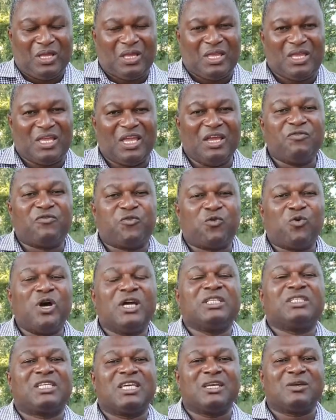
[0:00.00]

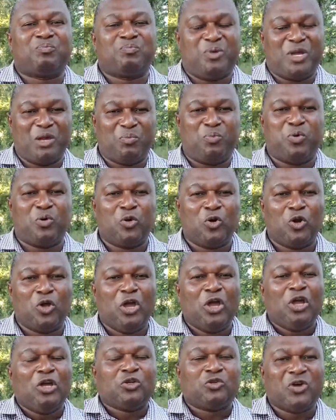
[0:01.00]
influencing people
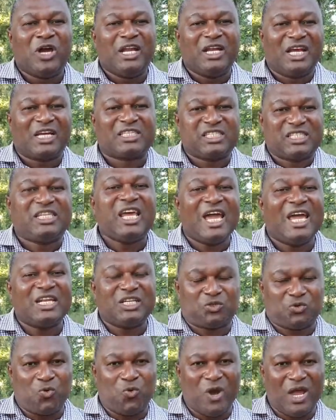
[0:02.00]
to an
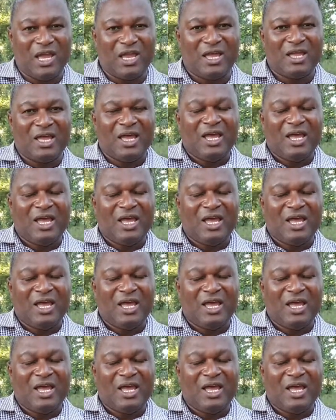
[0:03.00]
extent where